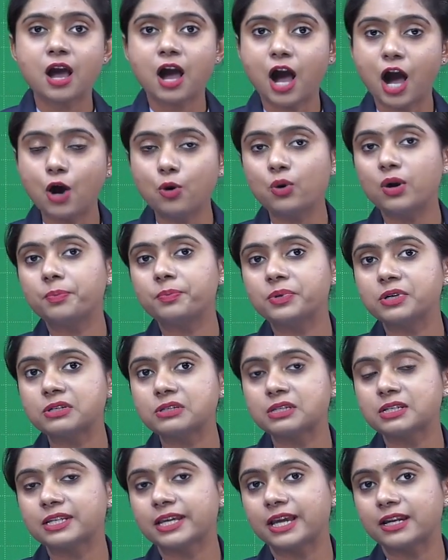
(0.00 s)
how a
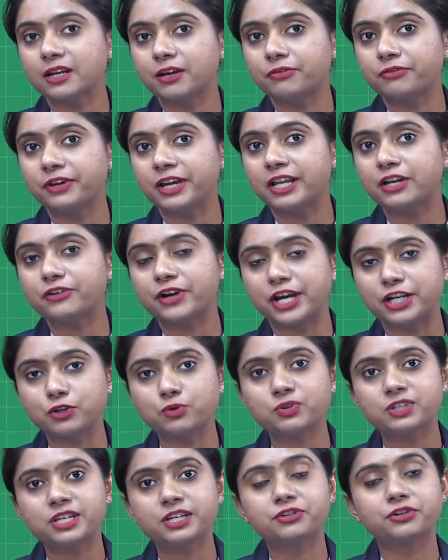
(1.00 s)
person can avail right
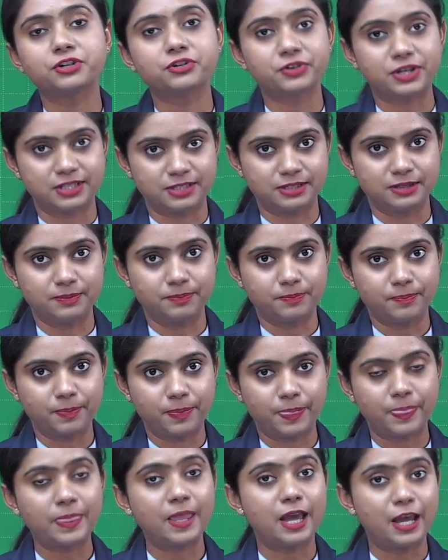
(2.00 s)
to seek redressal.
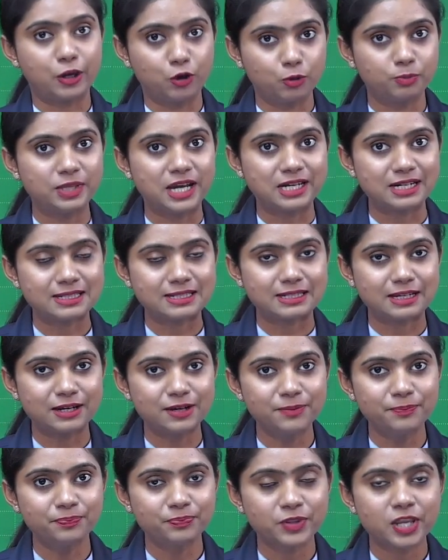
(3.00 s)
I hope that is clear.